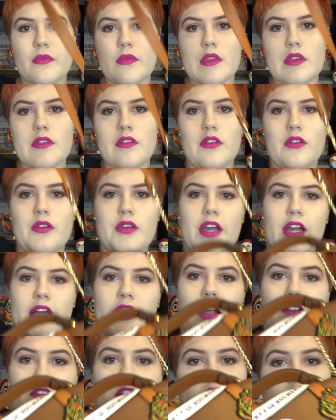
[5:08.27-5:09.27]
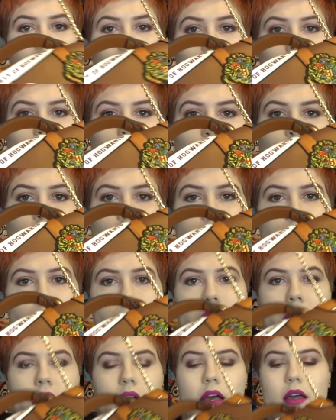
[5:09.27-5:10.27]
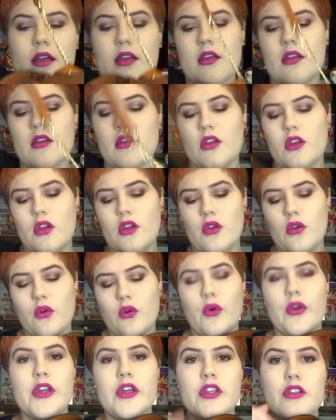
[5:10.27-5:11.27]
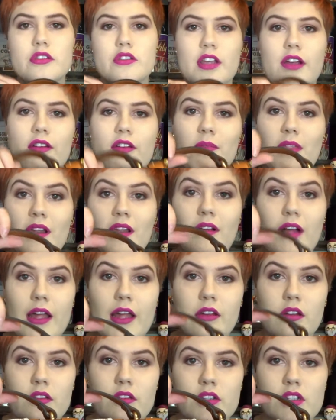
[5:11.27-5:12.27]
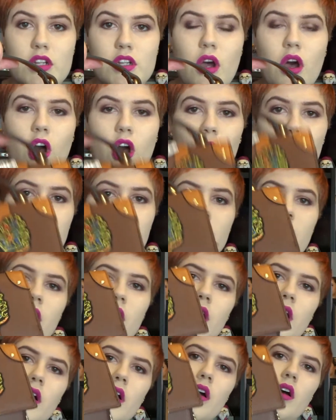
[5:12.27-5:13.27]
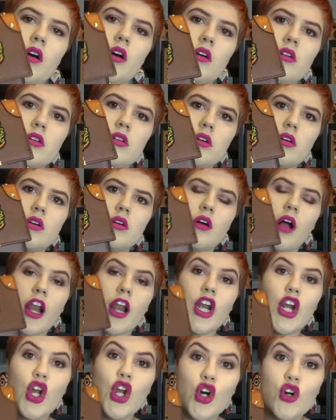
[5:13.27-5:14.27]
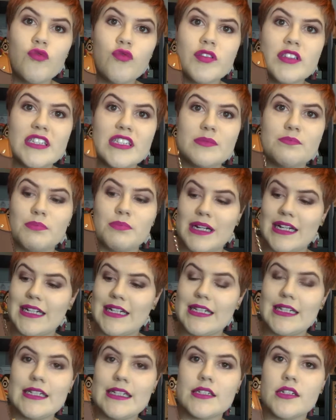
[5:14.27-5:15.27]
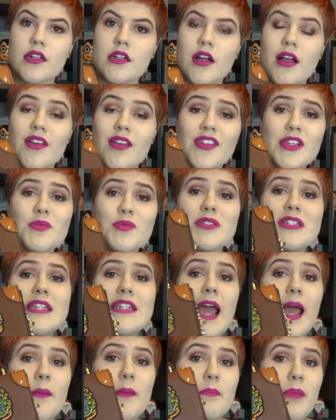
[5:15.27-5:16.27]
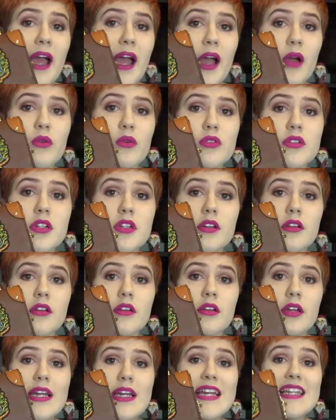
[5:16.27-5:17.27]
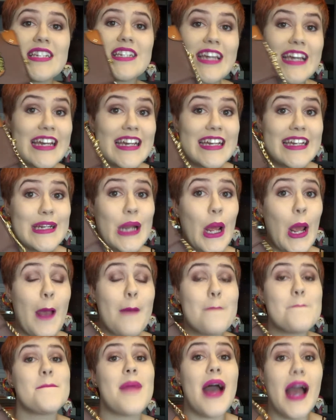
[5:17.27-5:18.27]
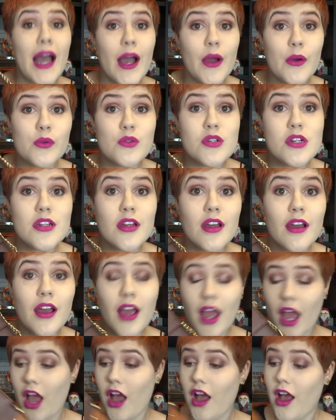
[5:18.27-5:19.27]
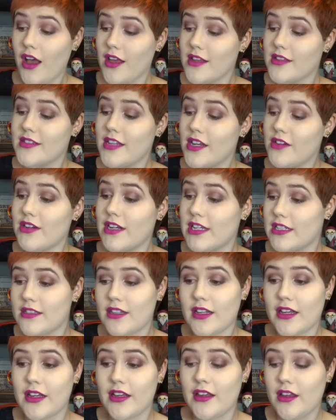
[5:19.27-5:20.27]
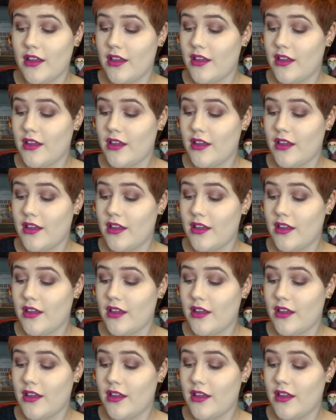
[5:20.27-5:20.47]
so you can carry it like a normal handbag, or you can just carry it with a little handle at the top. Oh, I love this bag. This was £10. £10. Seriously.